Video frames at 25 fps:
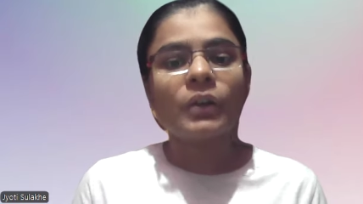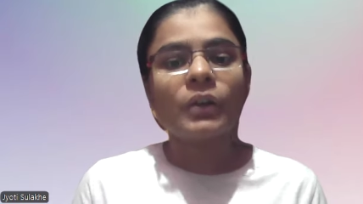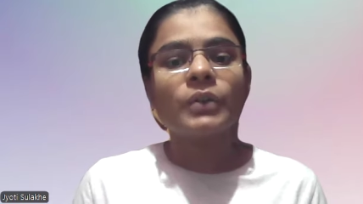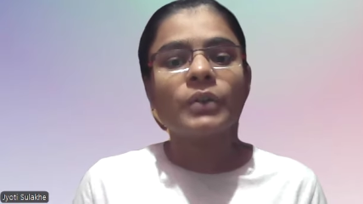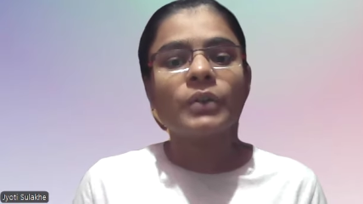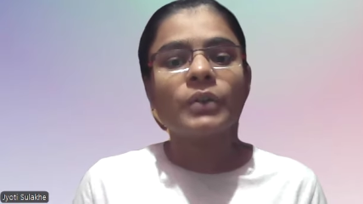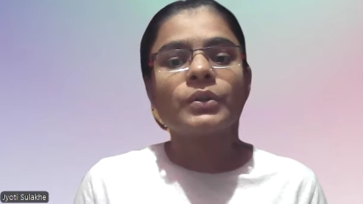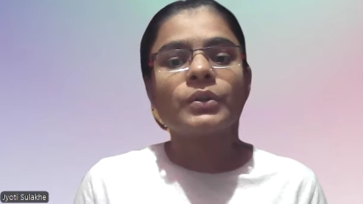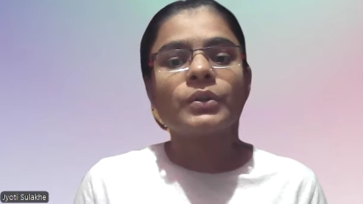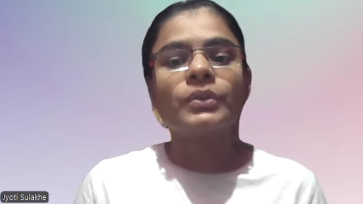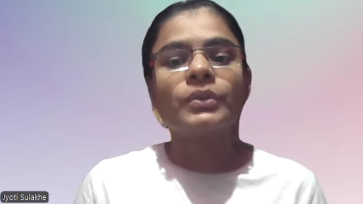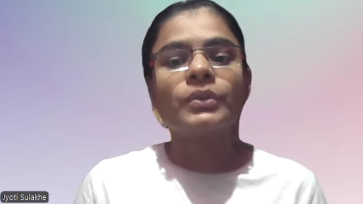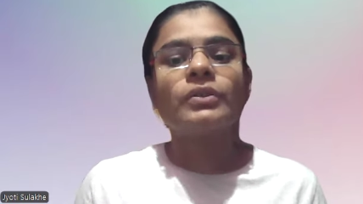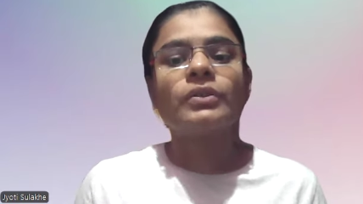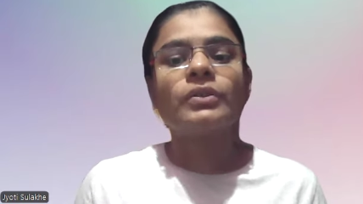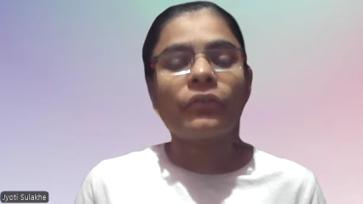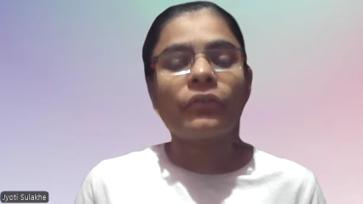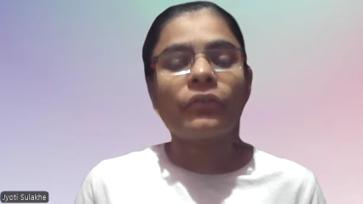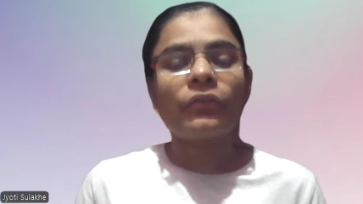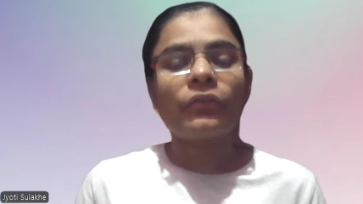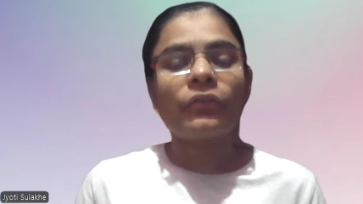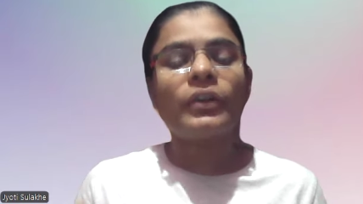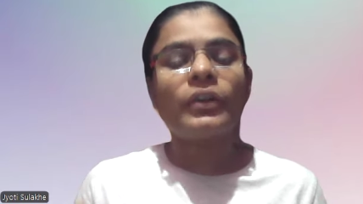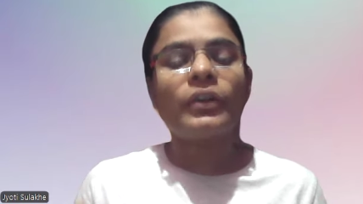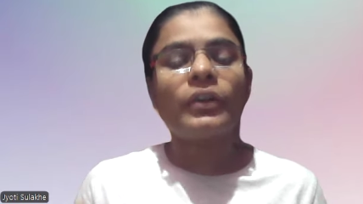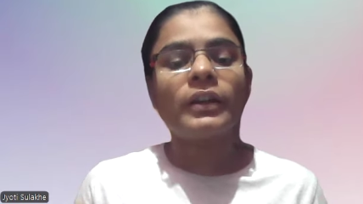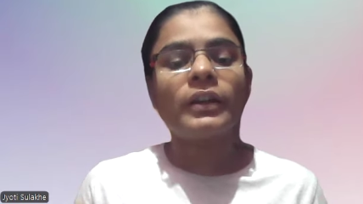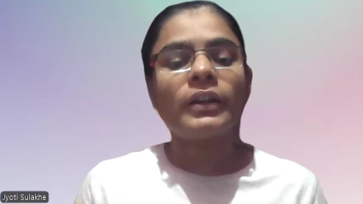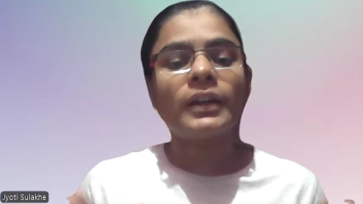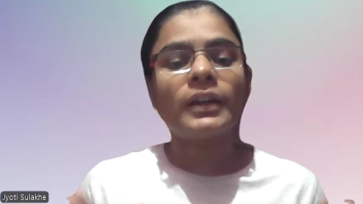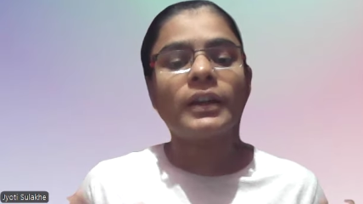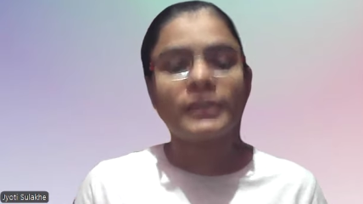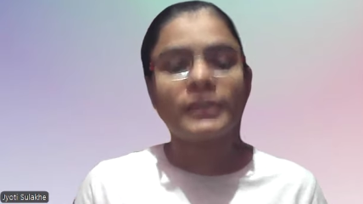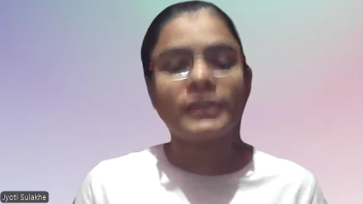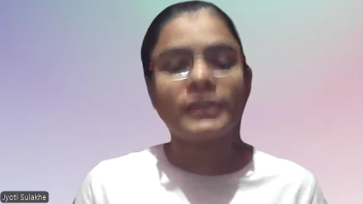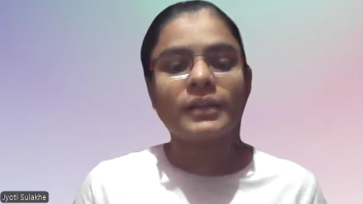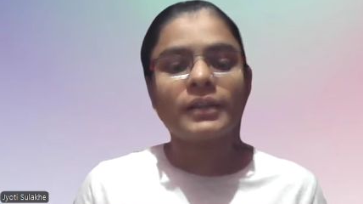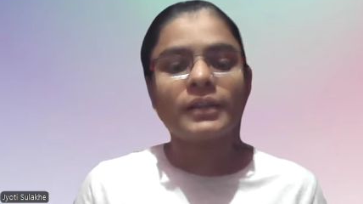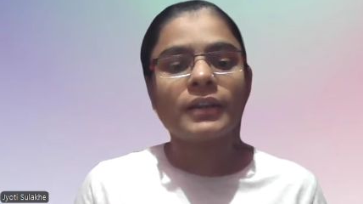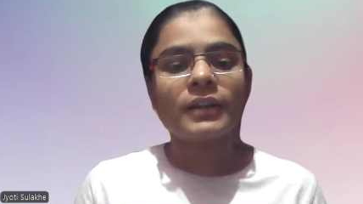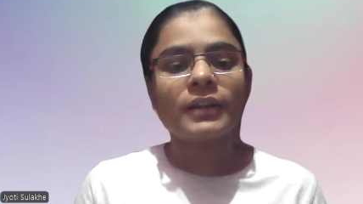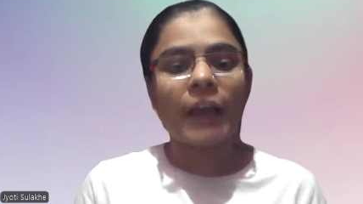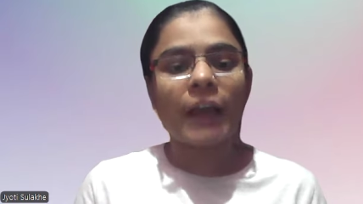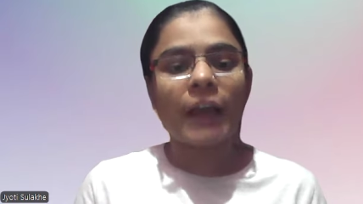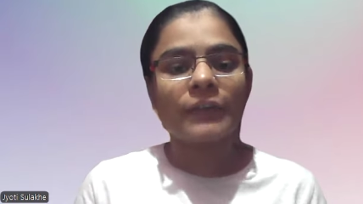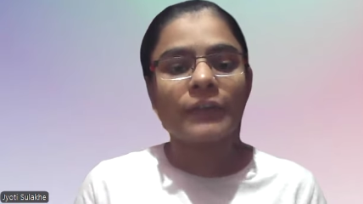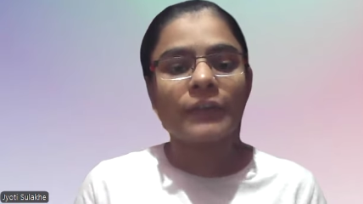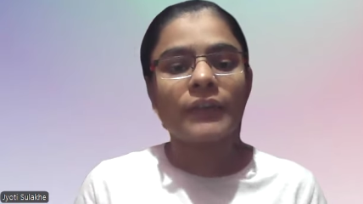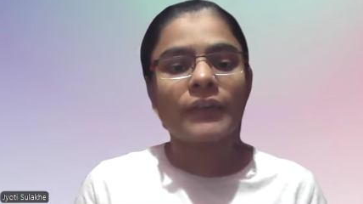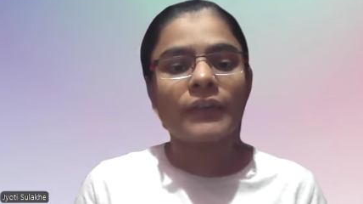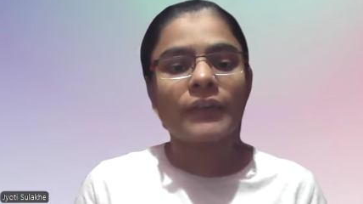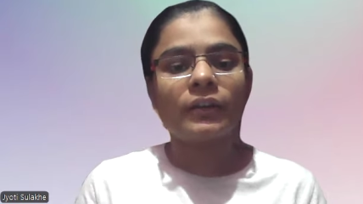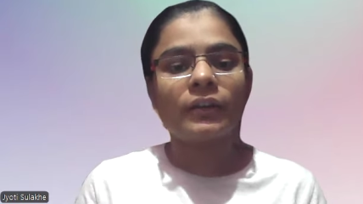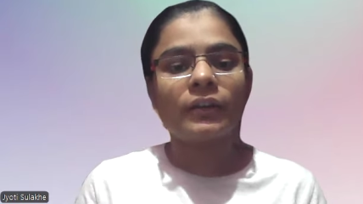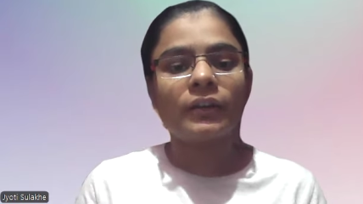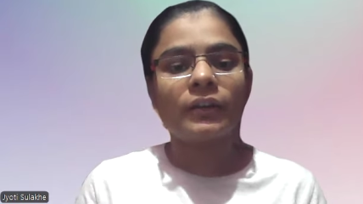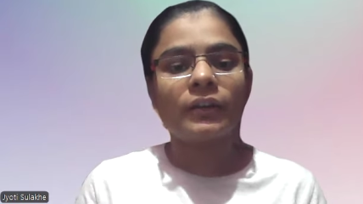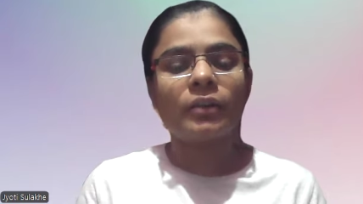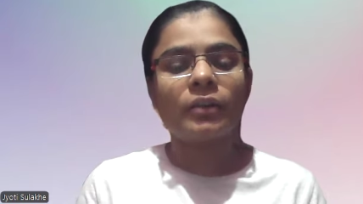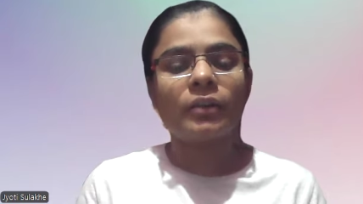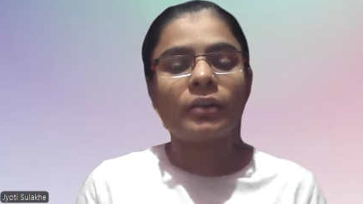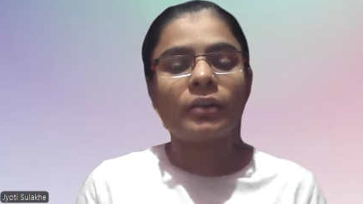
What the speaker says: So the software testing life cycle,